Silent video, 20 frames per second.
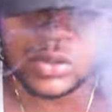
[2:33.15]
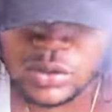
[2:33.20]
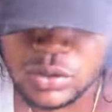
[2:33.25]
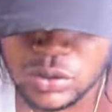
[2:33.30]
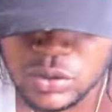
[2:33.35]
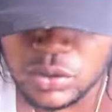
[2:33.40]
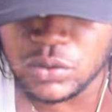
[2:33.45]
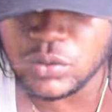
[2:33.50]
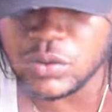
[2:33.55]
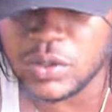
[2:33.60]

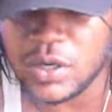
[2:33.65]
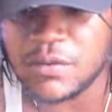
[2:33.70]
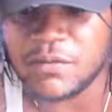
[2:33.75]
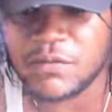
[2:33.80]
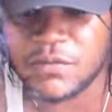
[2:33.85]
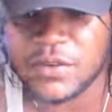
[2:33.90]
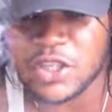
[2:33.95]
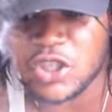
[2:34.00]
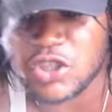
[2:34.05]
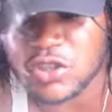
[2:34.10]
Don't know them
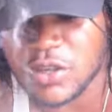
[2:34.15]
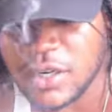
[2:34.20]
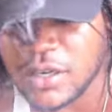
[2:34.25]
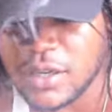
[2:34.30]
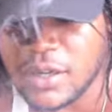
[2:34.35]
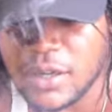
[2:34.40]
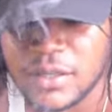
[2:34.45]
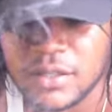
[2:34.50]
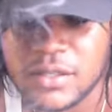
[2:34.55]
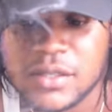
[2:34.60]

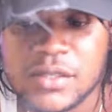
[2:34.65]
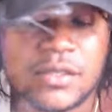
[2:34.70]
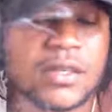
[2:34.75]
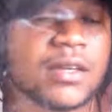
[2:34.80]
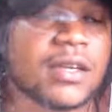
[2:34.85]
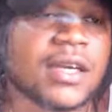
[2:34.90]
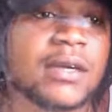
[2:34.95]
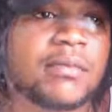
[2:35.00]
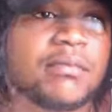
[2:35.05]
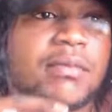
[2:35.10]
veteran artists
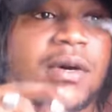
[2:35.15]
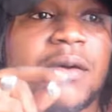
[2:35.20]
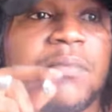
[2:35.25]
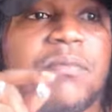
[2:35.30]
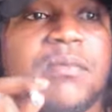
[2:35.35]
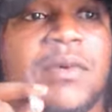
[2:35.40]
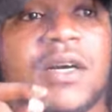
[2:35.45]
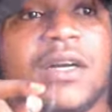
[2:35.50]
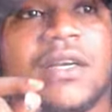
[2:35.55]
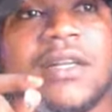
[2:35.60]
like Bob
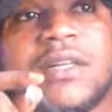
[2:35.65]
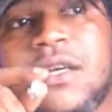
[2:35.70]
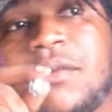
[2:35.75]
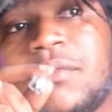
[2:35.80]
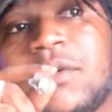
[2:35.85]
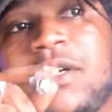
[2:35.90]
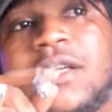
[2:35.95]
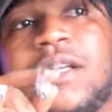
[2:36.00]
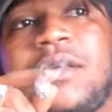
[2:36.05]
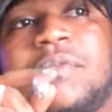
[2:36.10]
Marley
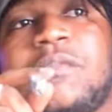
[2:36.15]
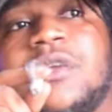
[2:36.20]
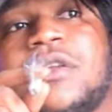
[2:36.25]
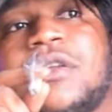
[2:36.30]
them and them